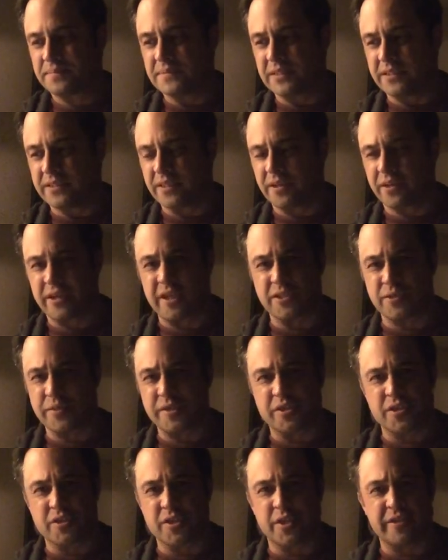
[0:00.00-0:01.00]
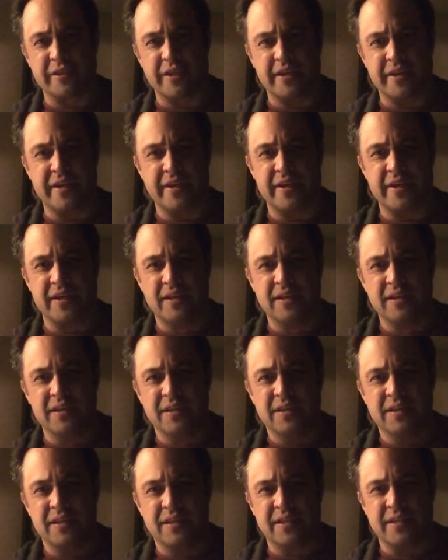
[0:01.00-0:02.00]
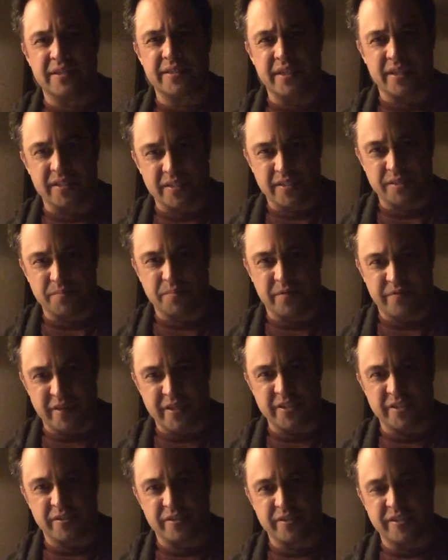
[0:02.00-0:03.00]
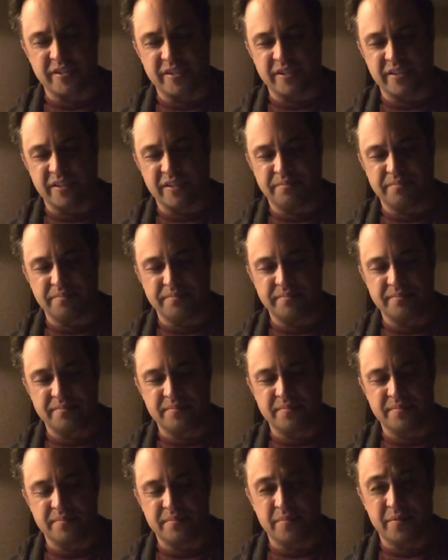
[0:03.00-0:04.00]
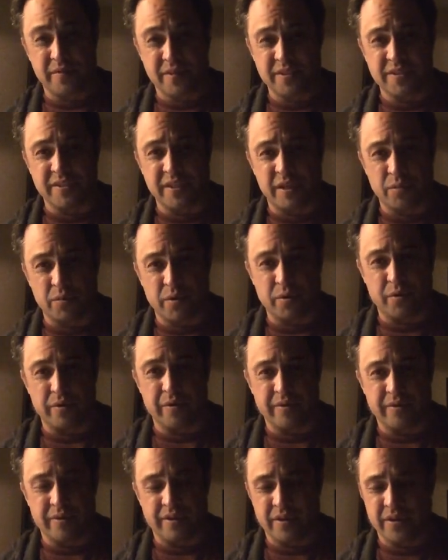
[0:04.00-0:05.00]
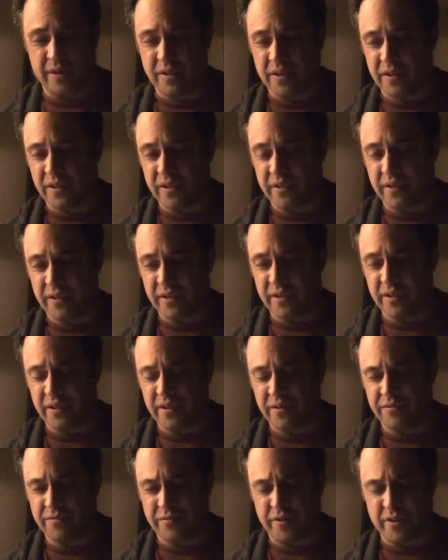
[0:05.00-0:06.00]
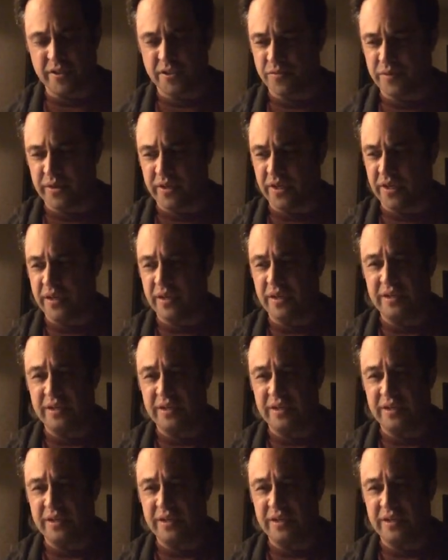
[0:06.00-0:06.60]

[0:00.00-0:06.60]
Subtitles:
Did all kinds of research all day today. Talked to professionals that I work with, and friends and whatnot.